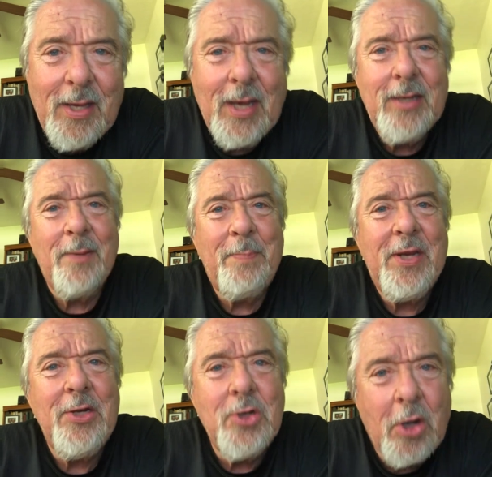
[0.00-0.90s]
and to be
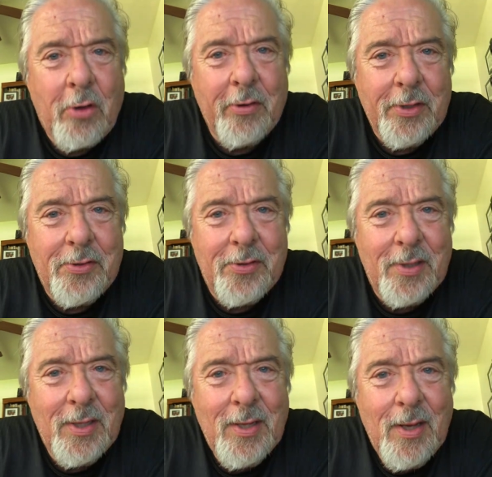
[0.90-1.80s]
nourished
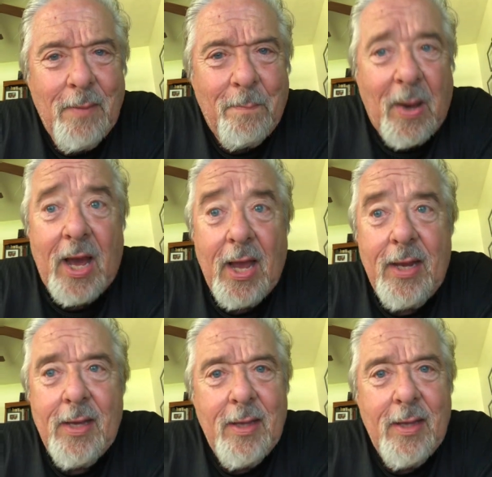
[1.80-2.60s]
by